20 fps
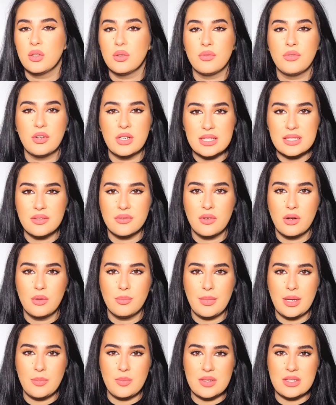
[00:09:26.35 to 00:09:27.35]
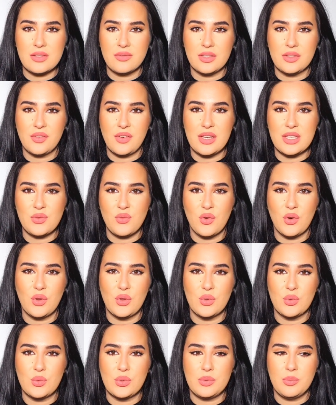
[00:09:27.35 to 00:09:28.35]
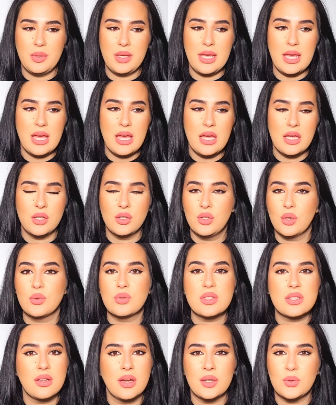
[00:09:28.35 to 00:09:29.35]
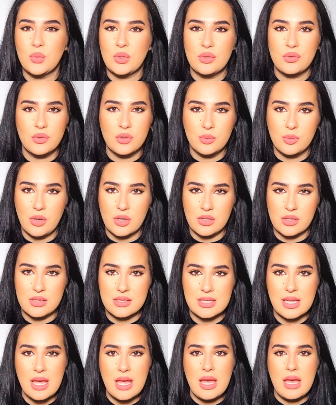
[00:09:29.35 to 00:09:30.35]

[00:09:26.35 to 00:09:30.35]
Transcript: first of all, my piece of advice for you would be, don't start with full bottles.